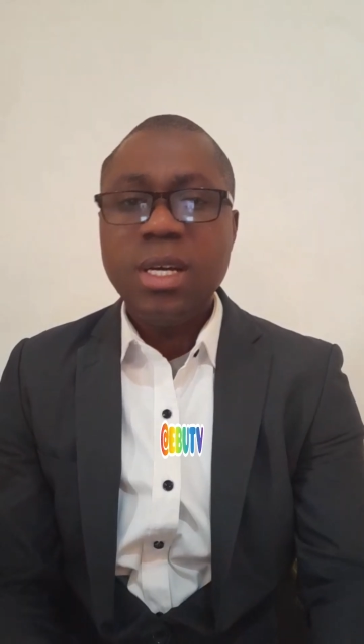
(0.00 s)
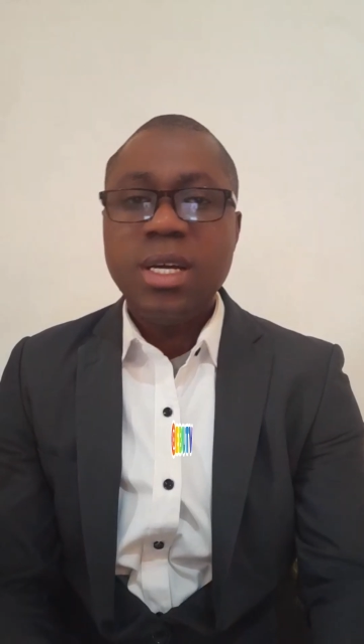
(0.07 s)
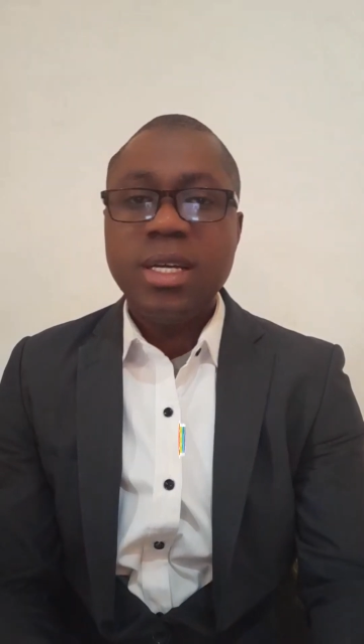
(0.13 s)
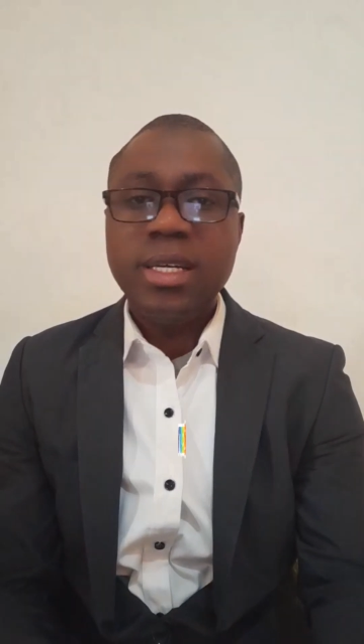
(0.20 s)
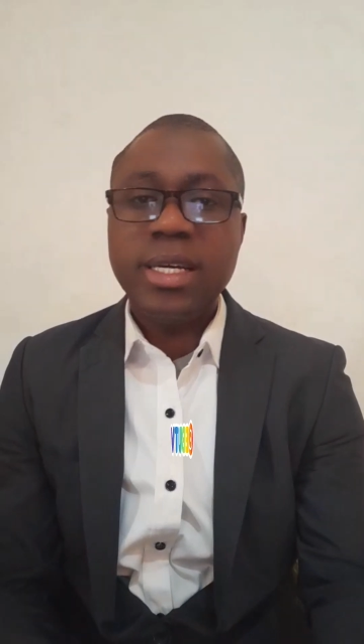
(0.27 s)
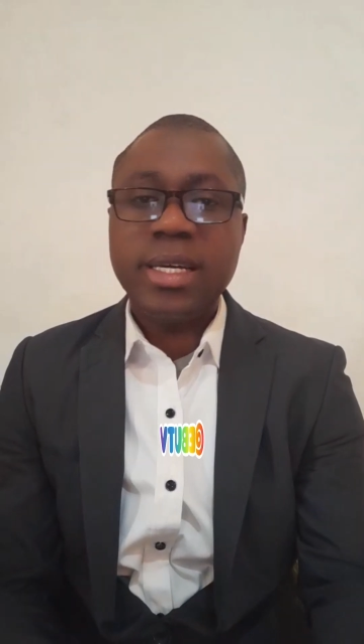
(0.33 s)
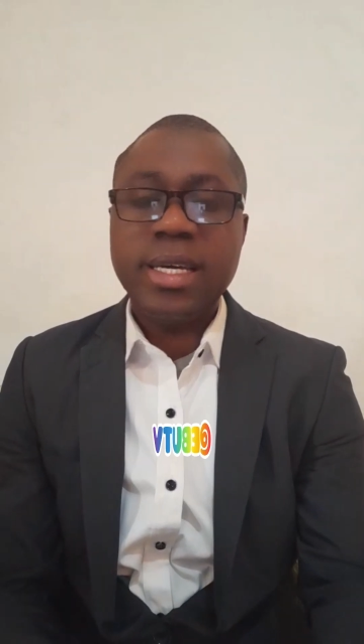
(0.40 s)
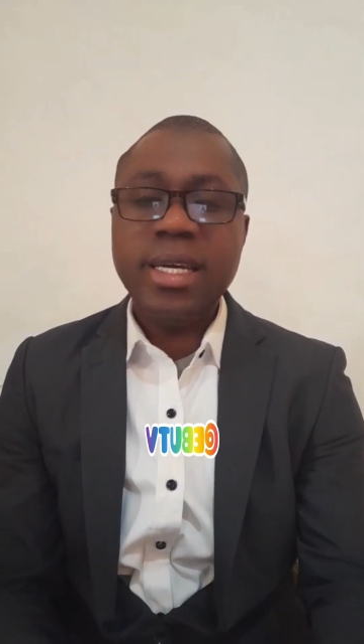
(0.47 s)

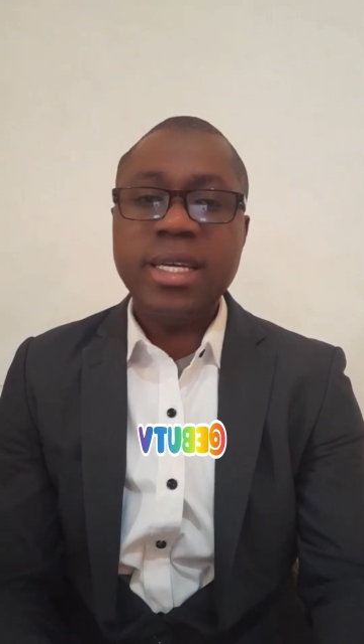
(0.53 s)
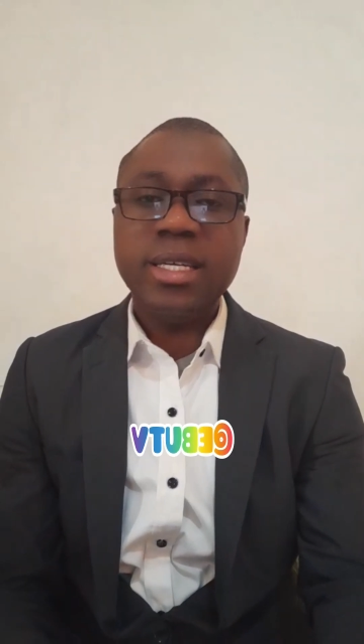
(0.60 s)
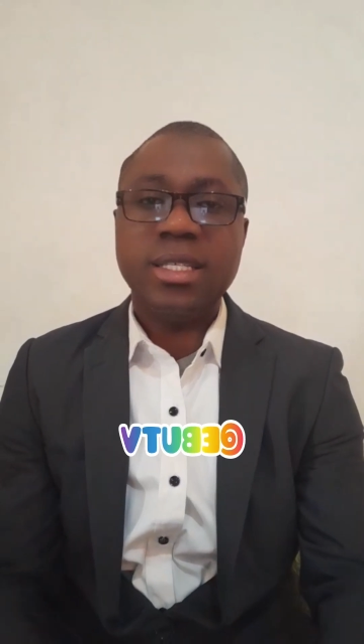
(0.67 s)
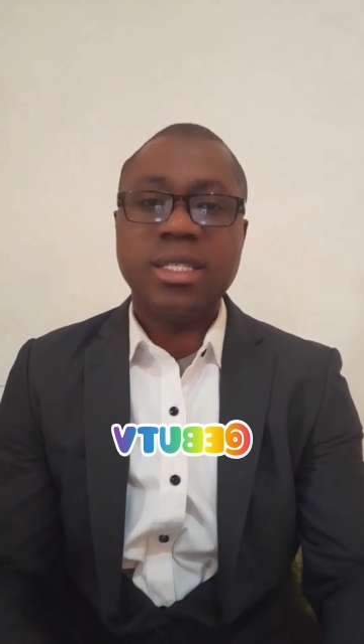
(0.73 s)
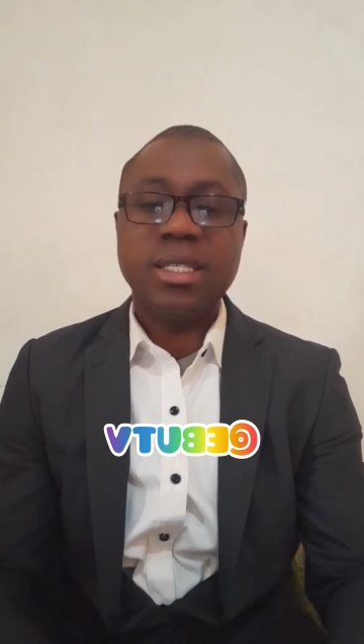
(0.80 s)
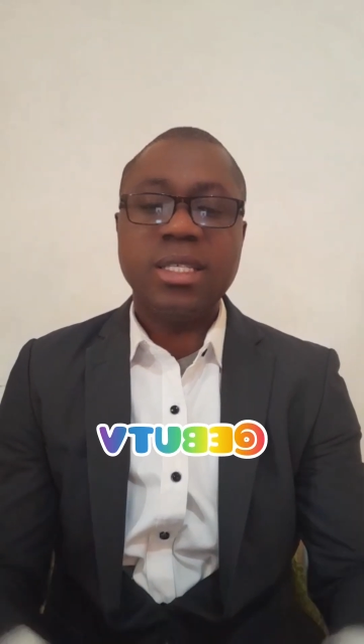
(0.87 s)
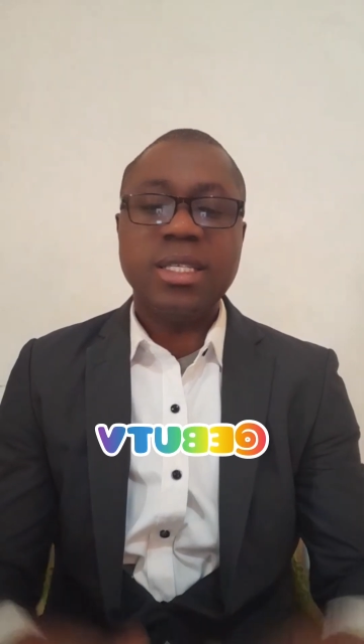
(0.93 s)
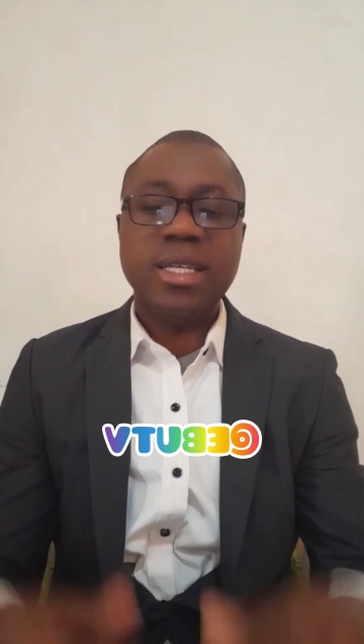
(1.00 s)
The
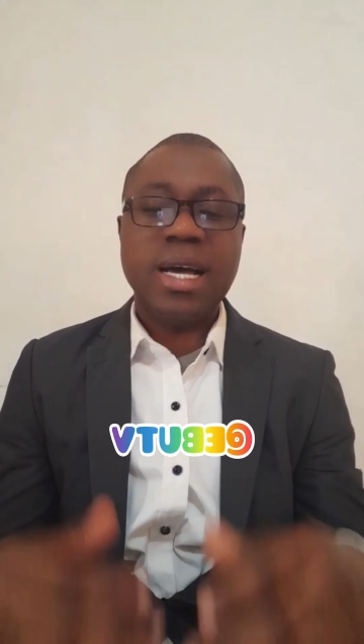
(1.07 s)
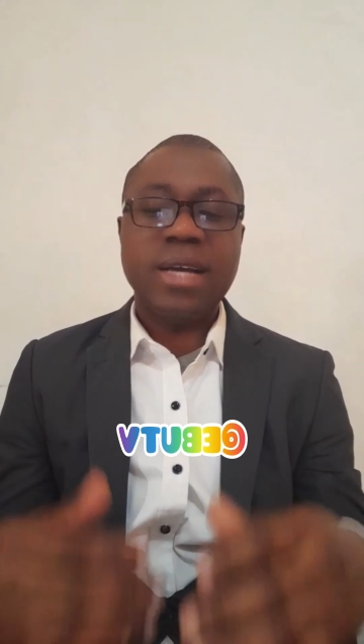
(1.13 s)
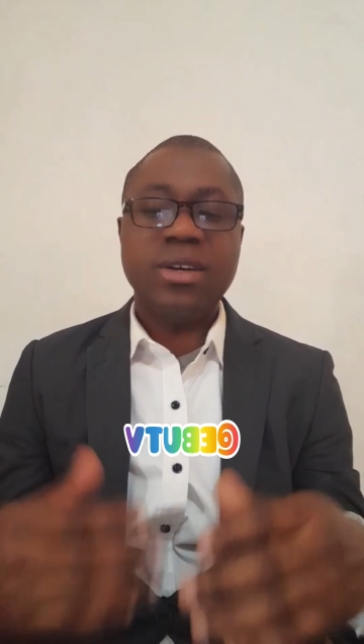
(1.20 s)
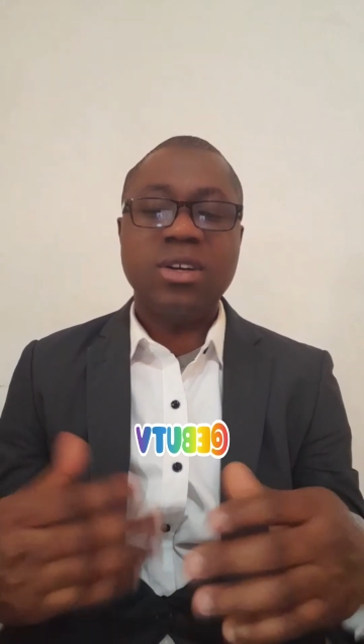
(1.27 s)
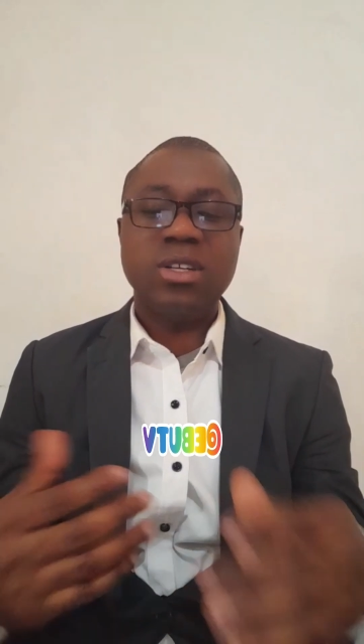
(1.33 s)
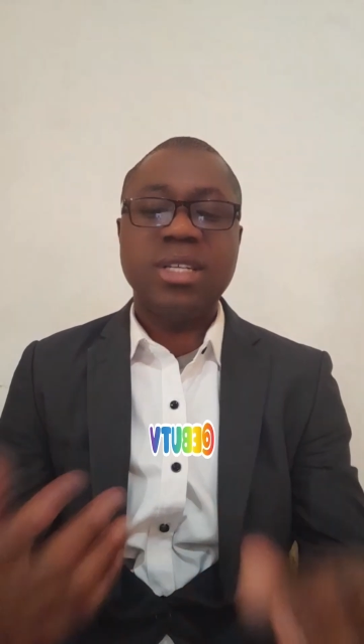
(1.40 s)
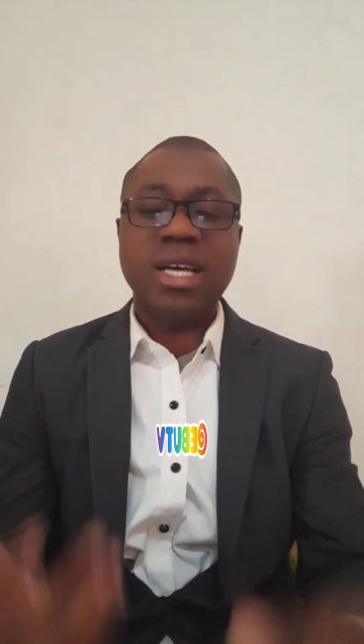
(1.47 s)
kings, they are not